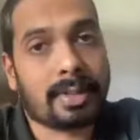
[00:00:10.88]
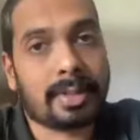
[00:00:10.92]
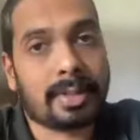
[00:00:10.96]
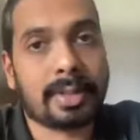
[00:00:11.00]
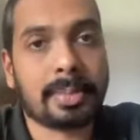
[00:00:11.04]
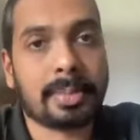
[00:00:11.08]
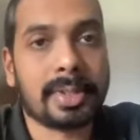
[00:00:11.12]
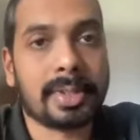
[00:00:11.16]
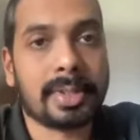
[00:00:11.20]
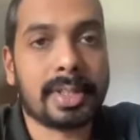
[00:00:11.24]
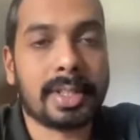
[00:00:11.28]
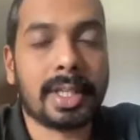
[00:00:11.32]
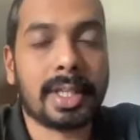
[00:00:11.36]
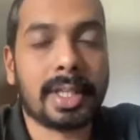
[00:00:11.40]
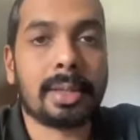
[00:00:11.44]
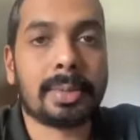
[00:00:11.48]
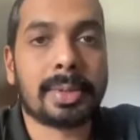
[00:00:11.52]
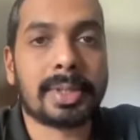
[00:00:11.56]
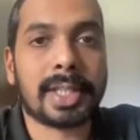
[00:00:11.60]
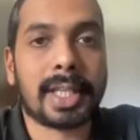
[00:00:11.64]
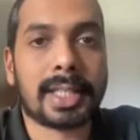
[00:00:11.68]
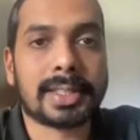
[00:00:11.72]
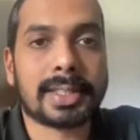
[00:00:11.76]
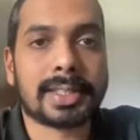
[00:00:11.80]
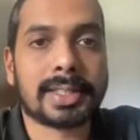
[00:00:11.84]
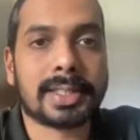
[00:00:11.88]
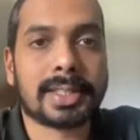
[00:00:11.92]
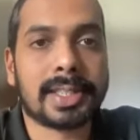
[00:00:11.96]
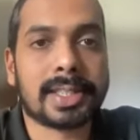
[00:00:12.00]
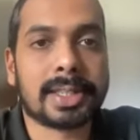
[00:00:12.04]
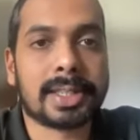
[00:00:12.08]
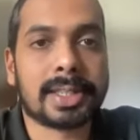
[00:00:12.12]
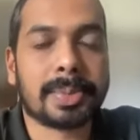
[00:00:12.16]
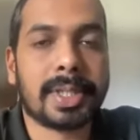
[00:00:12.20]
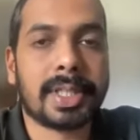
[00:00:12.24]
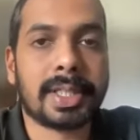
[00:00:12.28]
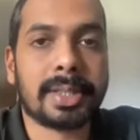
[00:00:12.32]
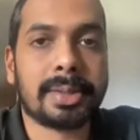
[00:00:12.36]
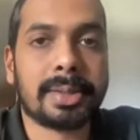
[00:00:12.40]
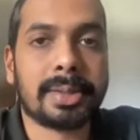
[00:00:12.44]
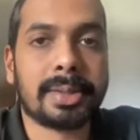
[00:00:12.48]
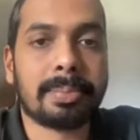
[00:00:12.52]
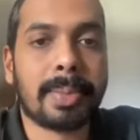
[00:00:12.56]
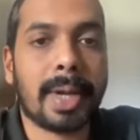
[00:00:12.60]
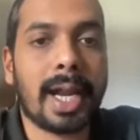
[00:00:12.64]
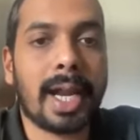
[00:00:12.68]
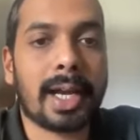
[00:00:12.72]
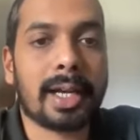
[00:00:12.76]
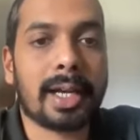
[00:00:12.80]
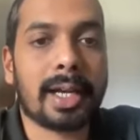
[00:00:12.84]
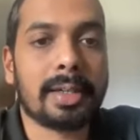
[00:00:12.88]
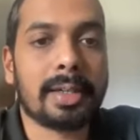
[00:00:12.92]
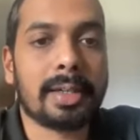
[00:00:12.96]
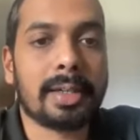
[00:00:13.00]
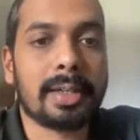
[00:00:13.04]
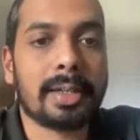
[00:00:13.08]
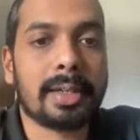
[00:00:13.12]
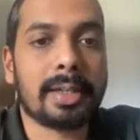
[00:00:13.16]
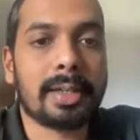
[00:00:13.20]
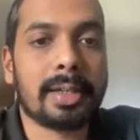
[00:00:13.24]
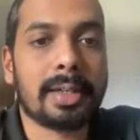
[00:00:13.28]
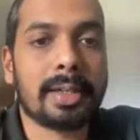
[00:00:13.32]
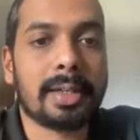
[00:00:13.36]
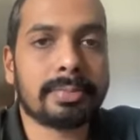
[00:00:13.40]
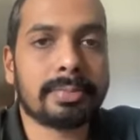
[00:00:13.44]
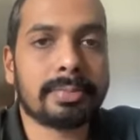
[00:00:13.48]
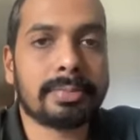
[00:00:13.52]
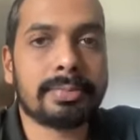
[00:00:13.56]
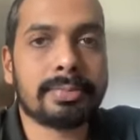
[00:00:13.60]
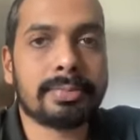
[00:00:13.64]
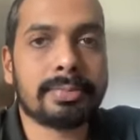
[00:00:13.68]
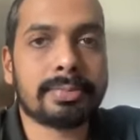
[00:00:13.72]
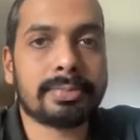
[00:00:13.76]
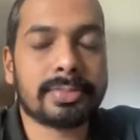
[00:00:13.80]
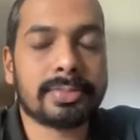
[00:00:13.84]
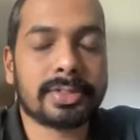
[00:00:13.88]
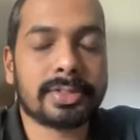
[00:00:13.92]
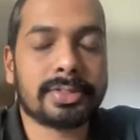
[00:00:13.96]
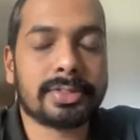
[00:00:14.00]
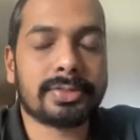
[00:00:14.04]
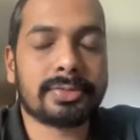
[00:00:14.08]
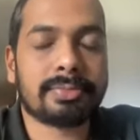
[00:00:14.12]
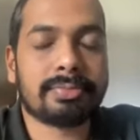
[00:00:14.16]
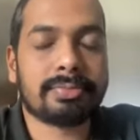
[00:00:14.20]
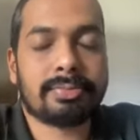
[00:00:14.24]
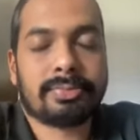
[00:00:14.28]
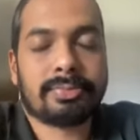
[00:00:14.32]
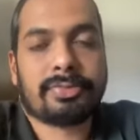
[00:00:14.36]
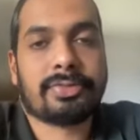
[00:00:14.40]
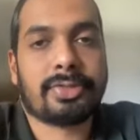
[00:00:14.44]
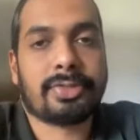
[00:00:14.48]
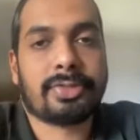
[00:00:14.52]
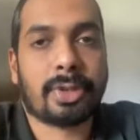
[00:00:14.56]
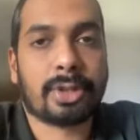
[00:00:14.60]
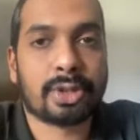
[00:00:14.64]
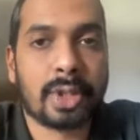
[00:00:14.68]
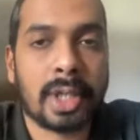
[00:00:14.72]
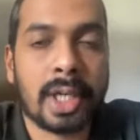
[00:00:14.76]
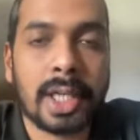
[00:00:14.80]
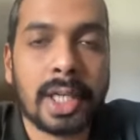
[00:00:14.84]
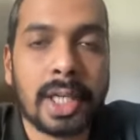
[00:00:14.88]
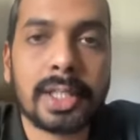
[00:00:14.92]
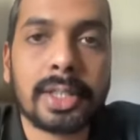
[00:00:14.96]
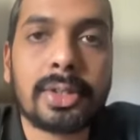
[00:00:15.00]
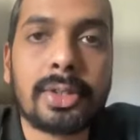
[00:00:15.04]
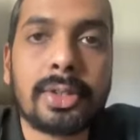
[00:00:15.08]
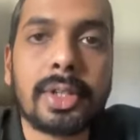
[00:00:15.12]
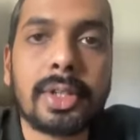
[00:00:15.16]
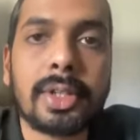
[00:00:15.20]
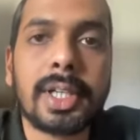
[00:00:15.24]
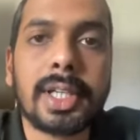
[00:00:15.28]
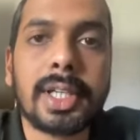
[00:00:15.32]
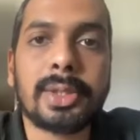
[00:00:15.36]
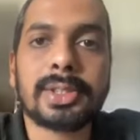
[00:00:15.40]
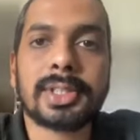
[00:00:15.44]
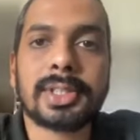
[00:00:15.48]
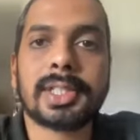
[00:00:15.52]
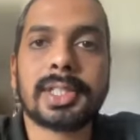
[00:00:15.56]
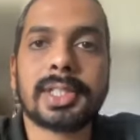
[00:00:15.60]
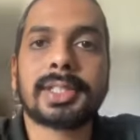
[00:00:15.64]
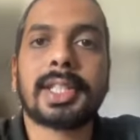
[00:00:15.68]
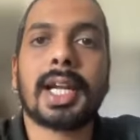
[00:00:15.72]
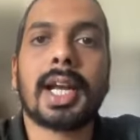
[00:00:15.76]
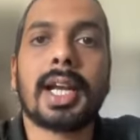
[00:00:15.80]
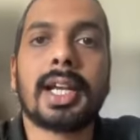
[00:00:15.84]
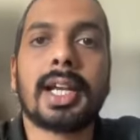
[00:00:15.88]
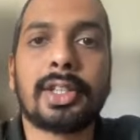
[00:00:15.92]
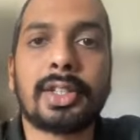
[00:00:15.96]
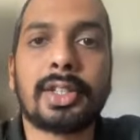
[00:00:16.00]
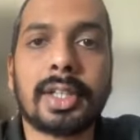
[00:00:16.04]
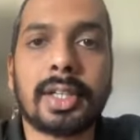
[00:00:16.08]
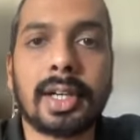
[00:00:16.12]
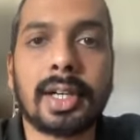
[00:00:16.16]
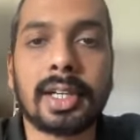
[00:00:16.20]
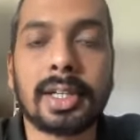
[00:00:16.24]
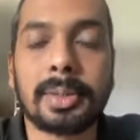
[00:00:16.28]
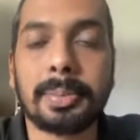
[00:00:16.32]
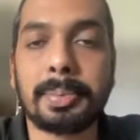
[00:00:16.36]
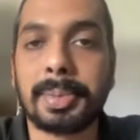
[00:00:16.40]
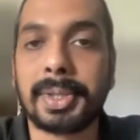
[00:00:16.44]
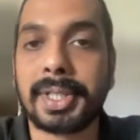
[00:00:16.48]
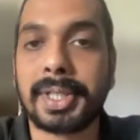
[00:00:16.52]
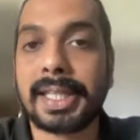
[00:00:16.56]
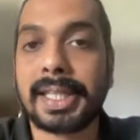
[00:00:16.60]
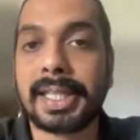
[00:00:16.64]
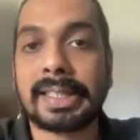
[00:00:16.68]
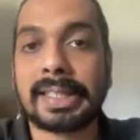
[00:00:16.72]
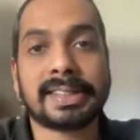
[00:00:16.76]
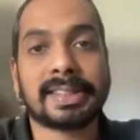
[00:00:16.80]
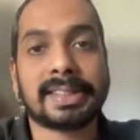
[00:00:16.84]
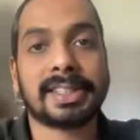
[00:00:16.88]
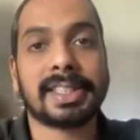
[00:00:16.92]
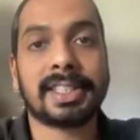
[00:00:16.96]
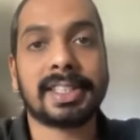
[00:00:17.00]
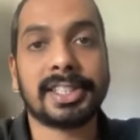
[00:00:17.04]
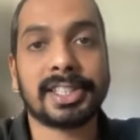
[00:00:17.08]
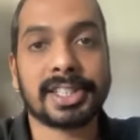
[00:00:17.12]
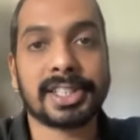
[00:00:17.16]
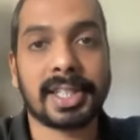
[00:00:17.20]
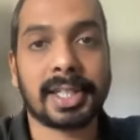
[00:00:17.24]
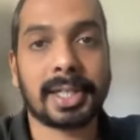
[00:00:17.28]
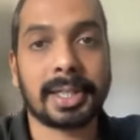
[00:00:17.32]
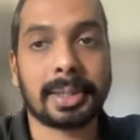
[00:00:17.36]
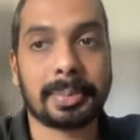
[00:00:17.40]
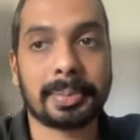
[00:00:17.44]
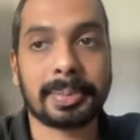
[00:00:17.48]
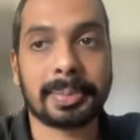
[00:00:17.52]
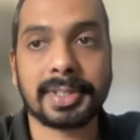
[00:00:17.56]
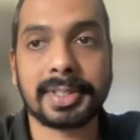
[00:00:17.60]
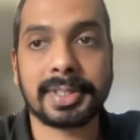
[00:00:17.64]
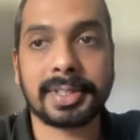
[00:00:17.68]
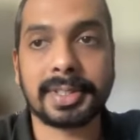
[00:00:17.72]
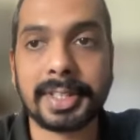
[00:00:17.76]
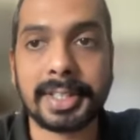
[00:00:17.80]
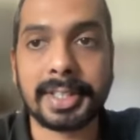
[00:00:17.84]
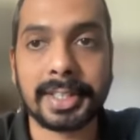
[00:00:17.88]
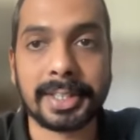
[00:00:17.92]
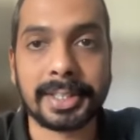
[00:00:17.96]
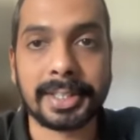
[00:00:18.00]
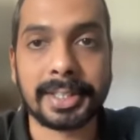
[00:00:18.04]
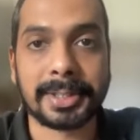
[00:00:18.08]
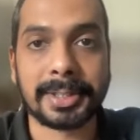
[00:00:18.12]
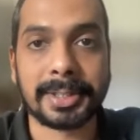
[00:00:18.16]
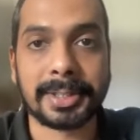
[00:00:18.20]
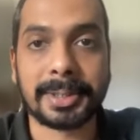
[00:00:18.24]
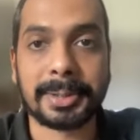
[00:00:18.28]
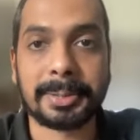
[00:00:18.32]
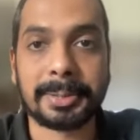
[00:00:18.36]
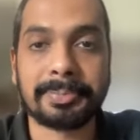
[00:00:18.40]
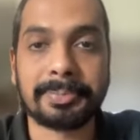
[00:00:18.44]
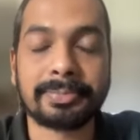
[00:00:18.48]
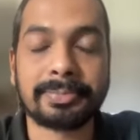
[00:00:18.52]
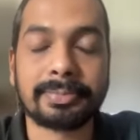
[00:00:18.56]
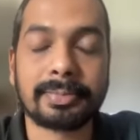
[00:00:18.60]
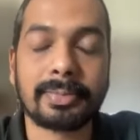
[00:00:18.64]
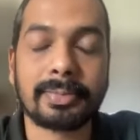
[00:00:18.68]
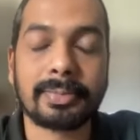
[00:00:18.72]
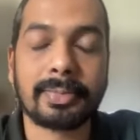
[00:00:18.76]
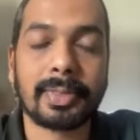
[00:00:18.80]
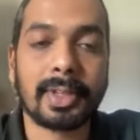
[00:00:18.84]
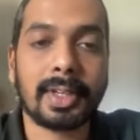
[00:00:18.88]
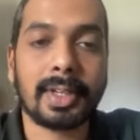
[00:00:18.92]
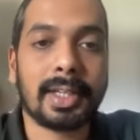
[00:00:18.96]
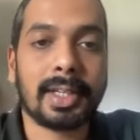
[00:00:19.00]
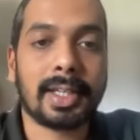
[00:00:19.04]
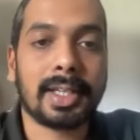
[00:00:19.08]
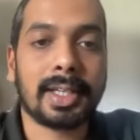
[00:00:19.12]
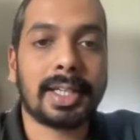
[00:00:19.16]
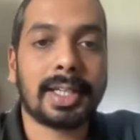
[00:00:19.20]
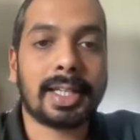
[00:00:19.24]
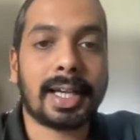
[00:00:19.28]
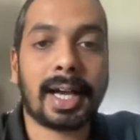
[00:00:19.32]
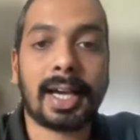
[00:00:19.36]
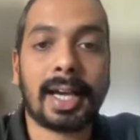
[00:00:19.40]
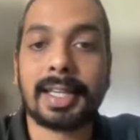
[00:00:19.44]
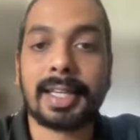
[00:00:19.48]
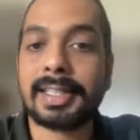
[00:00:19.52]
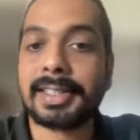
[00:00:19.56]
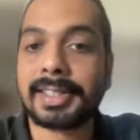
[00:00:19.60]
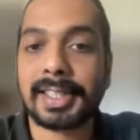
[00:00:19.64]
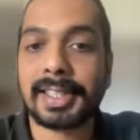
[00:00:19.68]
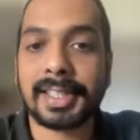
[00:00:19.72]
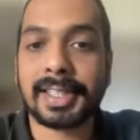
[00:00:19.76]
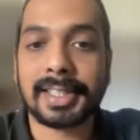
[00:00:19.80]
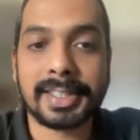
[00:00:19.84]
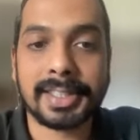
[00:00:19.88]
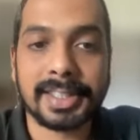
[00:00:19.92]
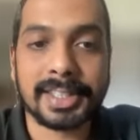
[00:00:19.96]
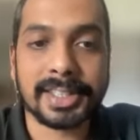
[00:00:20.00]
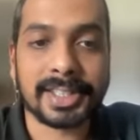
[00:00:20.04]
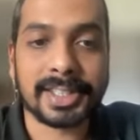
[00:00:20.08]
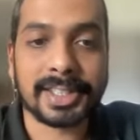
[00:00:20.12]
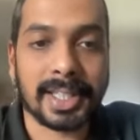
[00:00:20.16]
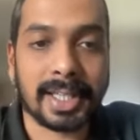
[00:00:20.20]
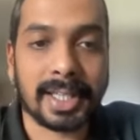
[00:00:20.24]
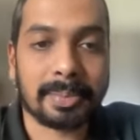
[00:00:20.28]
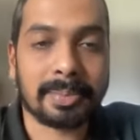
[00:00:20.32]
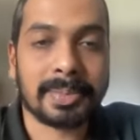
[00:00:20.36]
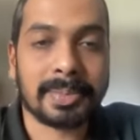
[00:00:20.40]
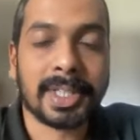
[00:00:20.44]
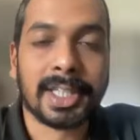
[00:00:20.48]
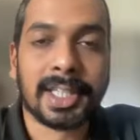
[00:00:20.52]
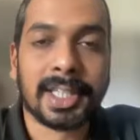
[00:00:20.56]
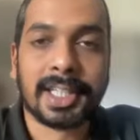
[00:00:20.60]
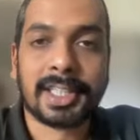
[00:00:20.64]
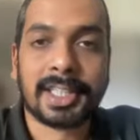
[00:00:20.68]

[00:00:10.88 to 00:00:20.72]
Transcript: I mean, that's pretty bad. But fortunately, the good news is that her brain is really sharp. Her eyes are really sharp.